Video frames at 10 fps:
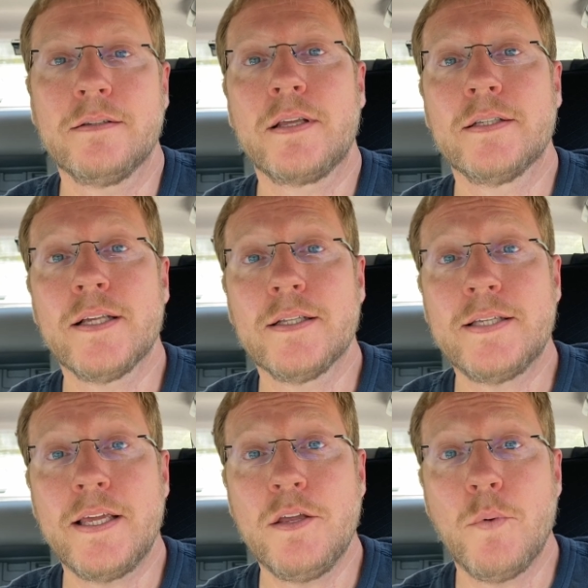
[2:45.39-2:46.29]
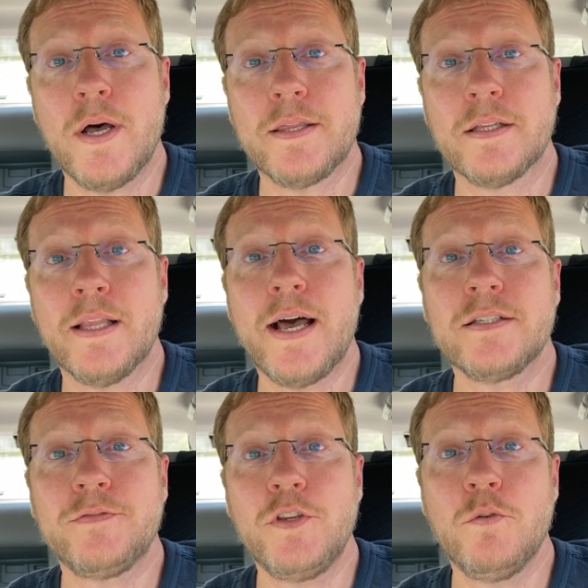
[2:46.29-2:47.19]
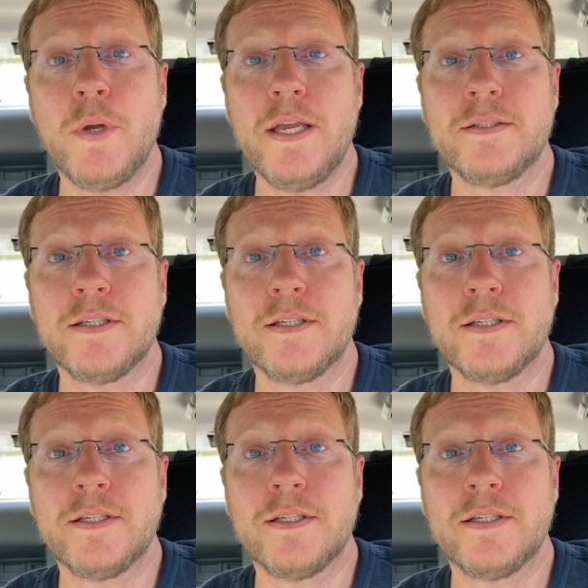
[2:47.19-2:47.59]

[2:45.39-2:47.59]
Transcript: Because I'll tell you what, the last few weeks,